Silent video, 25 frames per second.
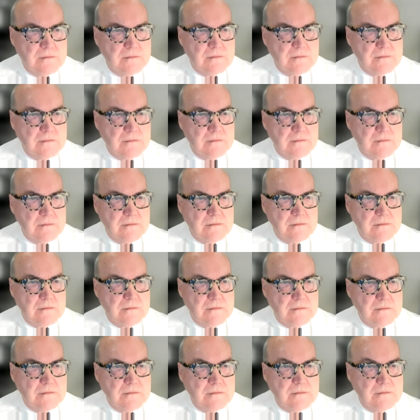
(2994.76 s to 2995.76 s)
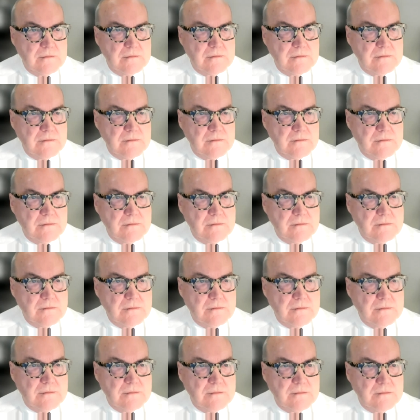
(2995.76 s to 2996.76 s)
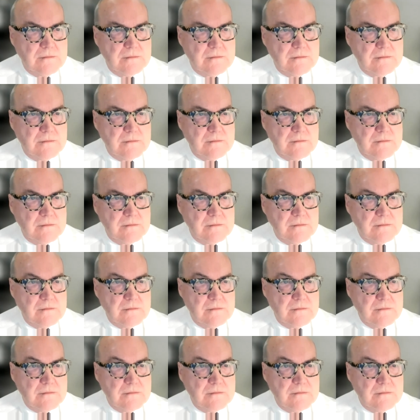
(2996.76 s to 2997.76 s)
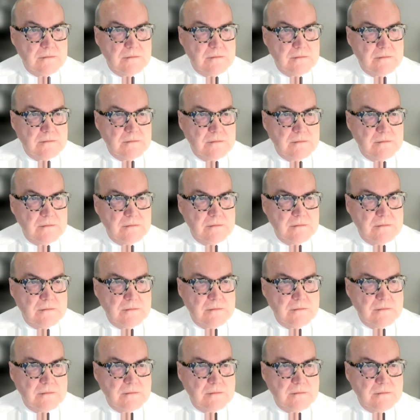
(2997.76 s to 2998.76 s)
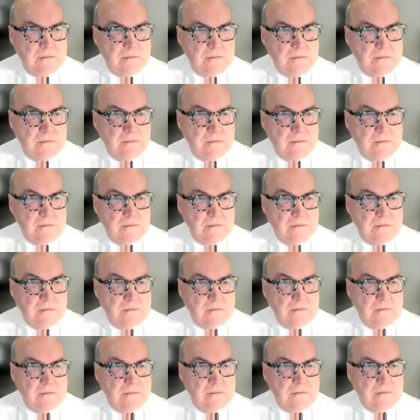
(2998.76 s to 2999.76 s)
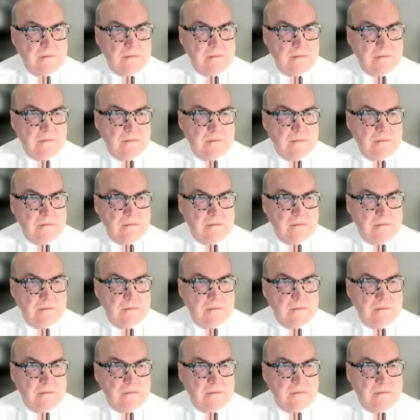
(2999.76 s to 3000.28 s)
(silent)